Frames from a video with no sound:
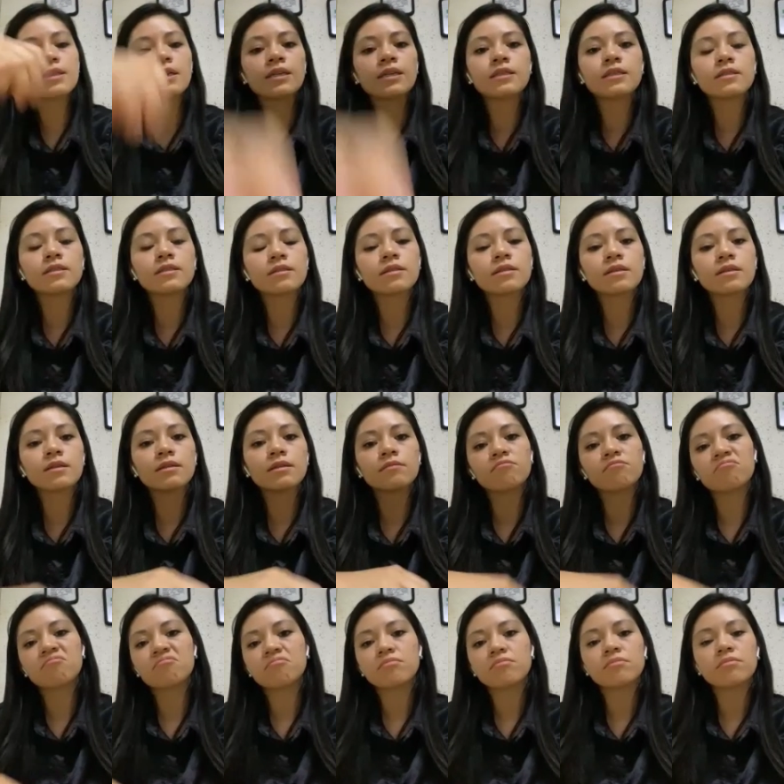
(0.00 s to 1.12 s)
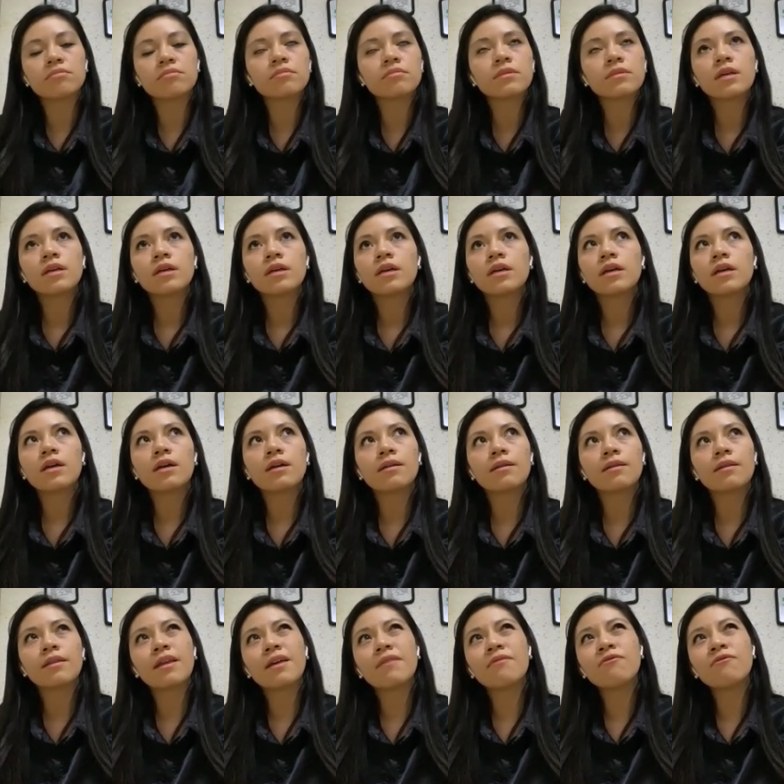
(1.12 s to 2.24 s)
is nice. Um, mm
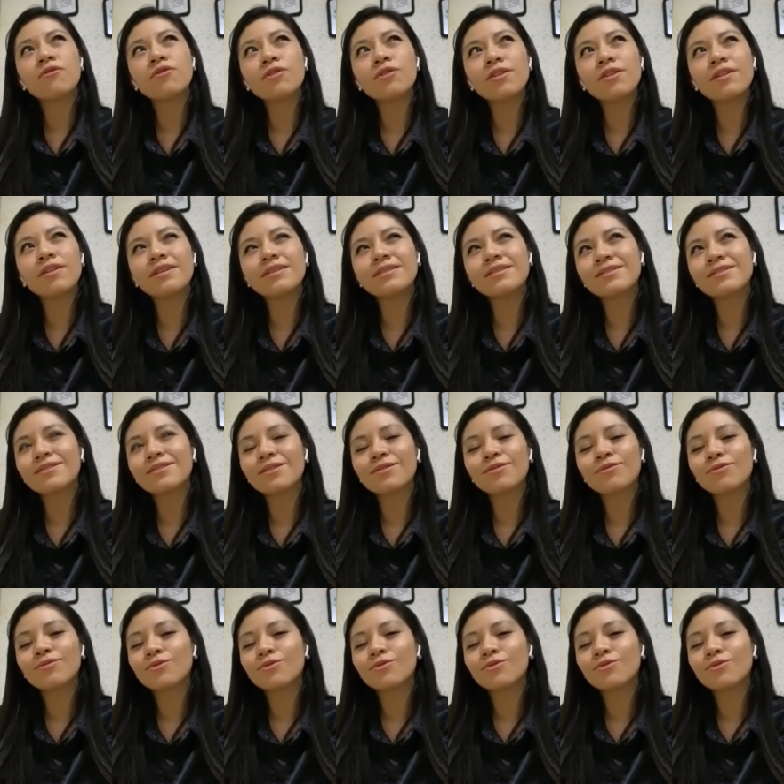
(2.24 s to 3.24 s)
-hmm. The food is not